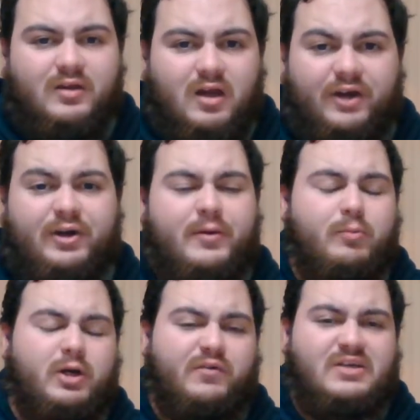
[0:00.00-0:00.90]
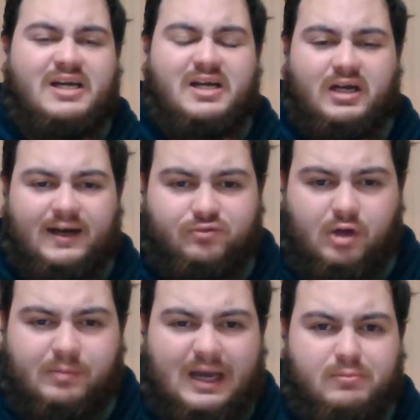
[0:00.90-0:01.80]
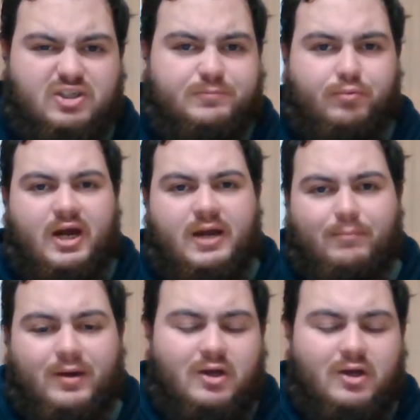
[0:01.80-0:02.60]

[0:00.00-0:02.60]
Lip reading: I know he went off his head at halftime, gave him a spray.